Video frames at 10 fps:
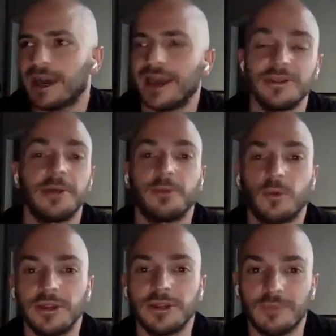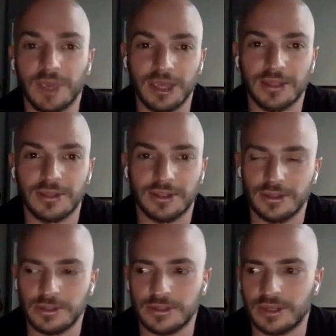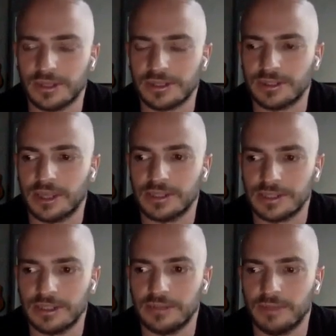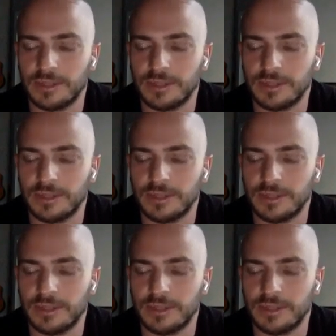ended up quitting the band in 2019,